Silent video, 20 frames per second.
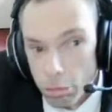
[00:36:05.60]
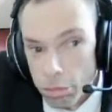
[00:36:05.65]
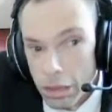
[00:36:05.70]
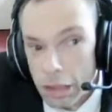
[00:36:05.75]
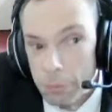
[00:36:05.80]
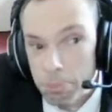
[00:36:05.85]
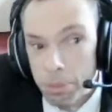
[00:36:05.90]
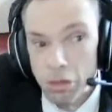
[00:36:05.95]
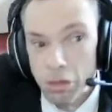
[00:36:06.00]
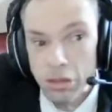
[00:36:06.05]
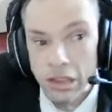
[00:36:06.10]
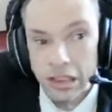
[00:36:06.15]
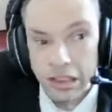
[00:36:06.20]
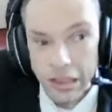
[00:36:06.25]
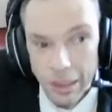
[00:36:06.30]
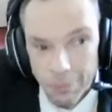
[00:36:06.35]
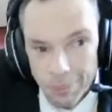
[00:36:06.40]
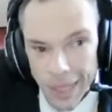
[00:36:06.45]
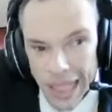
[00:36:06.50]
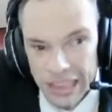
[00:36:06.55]
rebooting
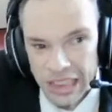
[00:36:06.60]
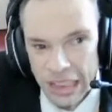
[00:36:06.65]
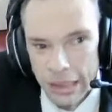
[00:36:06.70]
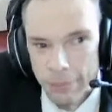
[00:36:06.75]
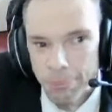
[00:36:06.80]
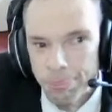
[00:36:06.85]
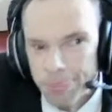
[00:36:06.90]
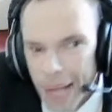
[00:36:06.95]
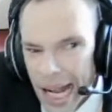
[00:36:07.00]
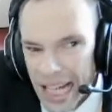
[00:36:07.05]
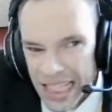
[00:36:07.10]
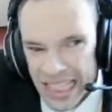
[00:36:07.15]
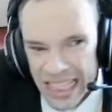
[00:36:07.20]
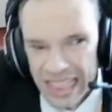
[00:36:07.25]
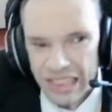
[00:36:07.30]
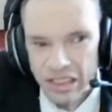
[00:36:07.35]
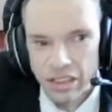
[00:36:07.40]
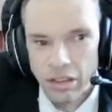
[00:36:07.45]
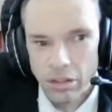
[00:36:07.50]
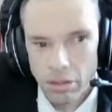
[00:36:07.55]
the magic back
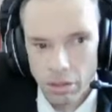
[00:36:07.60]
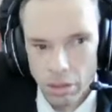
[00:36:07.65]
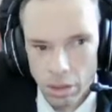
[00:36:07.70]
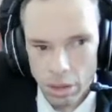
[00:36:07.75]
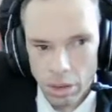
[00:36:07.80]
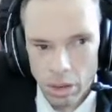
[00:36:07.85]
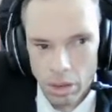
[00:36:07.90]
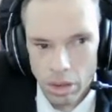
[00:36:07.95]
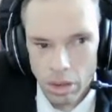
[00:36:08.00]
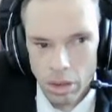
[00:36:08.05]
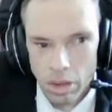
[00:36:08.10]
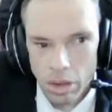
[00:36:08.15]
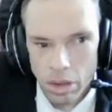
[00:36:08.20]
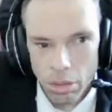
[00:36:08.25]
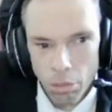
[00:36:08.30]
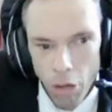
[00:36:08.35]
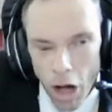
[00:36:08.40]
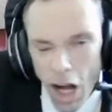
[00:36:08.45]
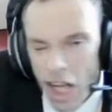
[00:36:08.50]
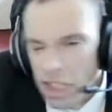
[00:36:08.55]
in.
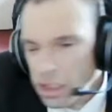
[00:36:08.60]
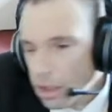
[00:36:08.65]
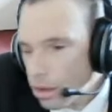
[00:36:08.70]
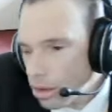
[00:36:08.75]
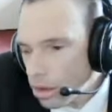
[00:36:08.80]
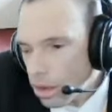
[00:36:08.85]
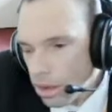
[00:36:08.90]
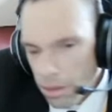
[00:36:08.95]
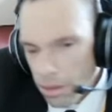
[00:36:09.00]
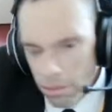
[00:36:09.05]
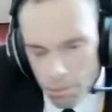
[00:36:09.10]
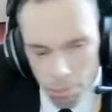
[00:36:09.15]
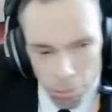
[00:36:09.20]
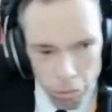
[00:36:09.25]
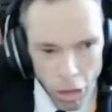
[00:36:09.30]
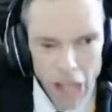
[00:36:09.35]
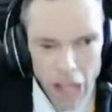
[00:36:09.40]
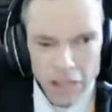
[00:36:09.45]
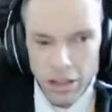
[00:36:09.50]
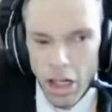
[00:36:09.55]
Right?
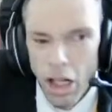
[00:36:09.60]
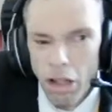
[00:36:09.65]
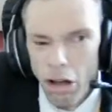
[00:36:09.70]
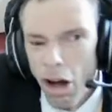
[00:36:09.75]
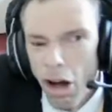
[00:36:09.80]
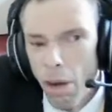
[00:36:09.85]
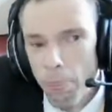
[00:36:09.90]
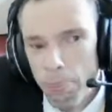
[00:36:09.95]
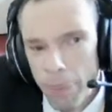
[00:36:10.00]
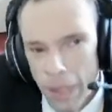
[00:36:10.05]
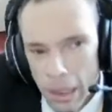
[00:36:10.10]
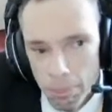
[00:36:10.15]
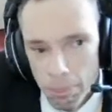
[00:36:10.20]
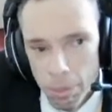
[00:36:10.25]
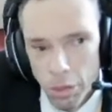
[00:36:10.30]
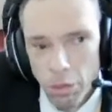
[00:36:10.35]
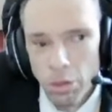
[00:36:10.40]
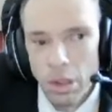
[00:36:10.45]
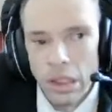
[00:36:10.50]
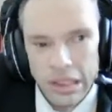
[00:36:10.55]
Right? A lot of
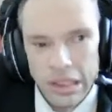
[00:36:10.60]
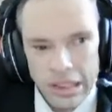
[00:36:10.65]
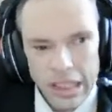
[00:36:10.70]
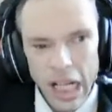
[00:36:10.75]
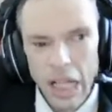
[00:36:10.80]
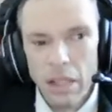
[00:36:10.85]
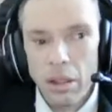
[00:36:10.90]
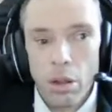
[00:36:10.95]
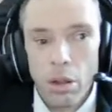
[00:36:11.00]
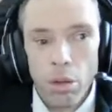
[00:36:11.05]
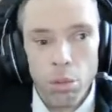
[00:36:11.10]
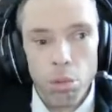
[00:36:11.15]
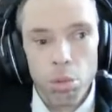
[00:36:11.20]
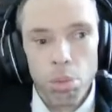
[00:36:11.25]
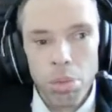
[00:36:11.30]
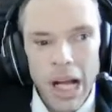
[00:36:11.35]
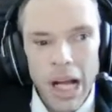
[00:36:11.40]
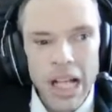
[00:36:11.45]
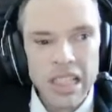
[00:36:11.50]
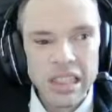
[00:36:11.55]
people say,
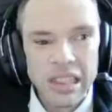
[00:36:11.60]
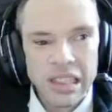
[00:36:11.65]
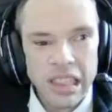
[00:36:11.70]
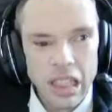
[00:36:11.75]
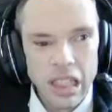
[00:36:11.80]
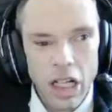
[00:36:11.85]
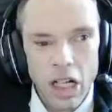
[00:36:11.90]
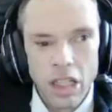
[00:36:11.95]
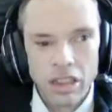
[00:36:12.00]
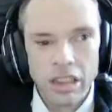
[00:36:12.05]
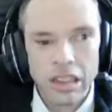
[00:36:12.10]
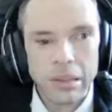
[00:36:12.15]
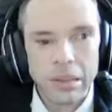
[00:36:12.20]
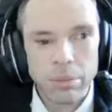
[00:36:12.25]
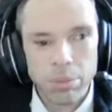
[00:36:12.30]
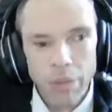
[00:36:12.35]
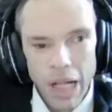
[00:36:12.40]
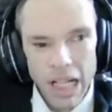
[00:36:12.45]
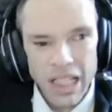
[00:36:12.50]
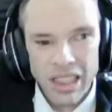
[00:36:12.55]
where's the answers?
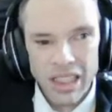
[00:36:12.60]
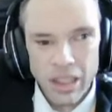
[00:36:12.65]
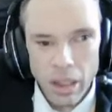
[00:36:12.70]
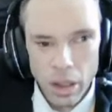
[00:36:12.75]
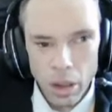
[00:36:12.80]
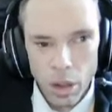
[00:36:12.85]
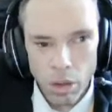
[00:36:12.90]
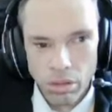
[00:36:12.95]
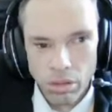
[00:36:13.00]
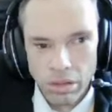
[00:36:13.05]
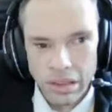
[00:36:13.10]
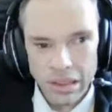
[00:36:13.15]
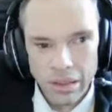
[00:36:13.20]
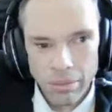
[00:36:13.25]
Where are the clues?